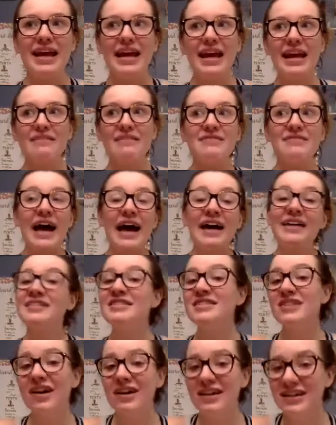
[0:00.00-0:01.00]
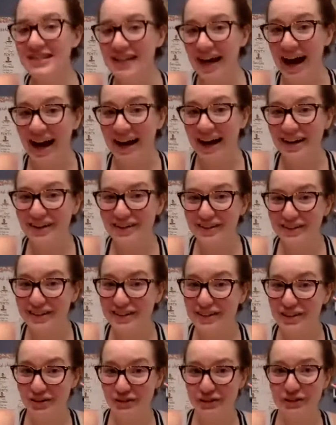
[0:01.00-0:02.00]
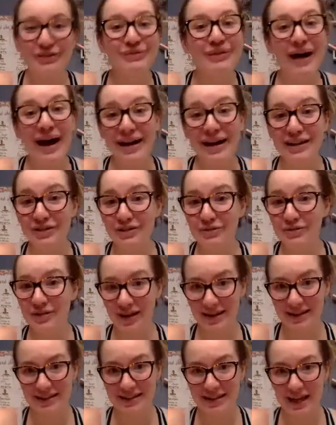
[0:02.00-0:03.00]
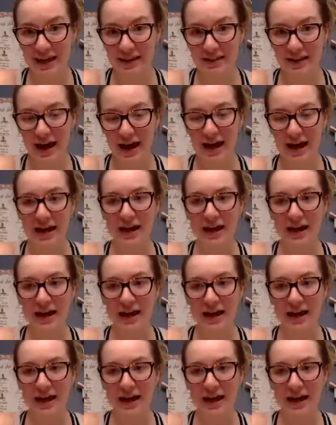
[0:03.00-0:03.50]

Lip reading: If that is not entirely true, I do not say that.